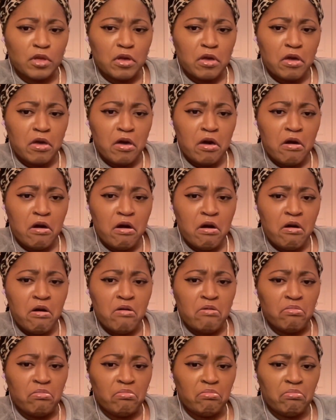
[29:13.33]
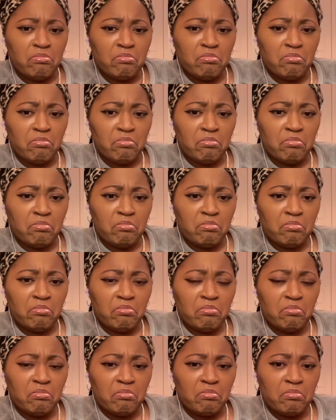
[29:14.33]
Ew.
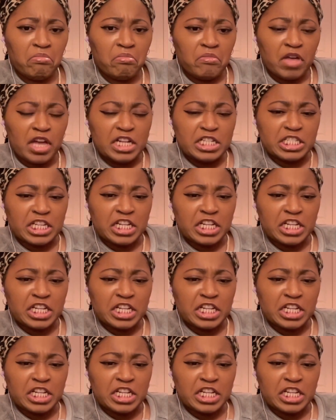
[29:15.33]
I just